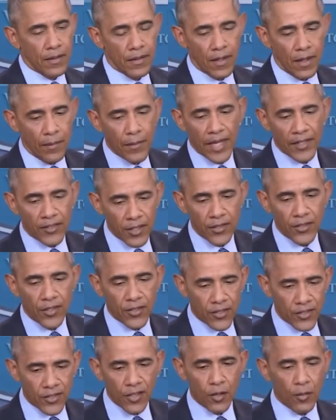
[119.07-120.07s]
a message has
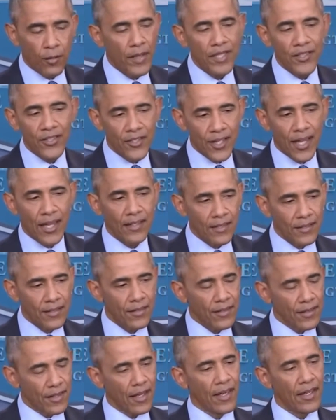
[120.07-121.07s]
still been sent
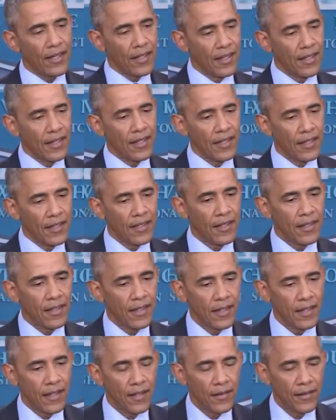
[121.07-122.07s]
that
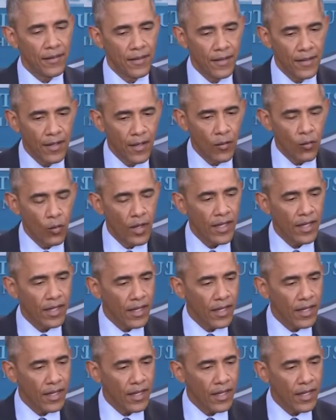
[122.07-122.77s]
when it